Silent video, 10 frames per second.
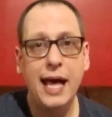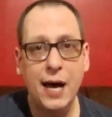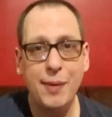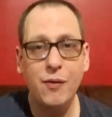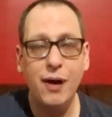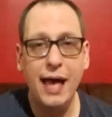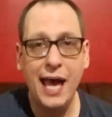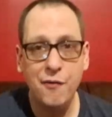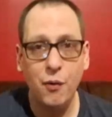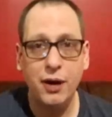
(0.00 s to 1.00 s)
How about
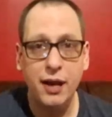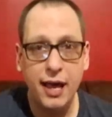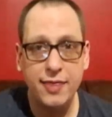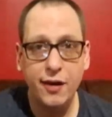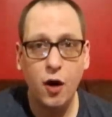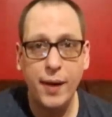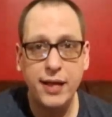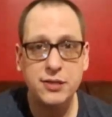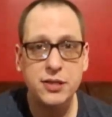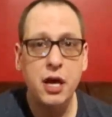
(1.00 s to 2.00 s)
everyone in the
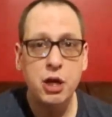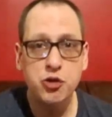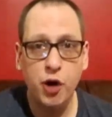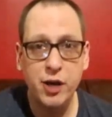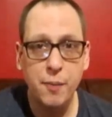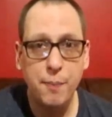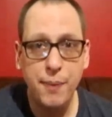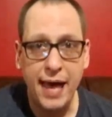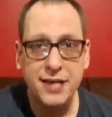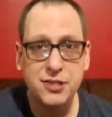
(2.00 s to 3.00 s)
comments try your
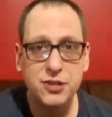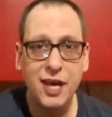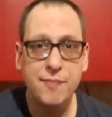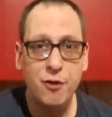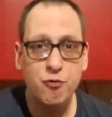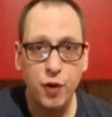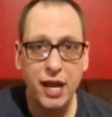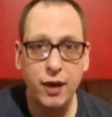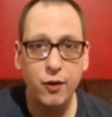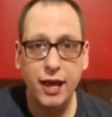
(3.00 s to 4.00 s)
best to give me a
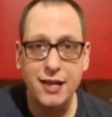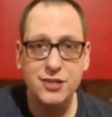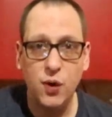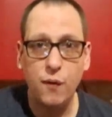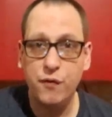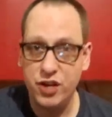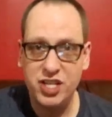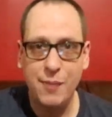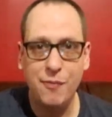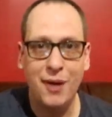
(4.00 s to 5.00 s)
really good insult for the
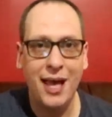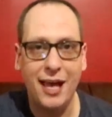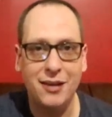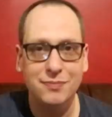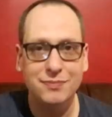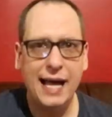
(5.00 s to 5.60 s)
shape of my head?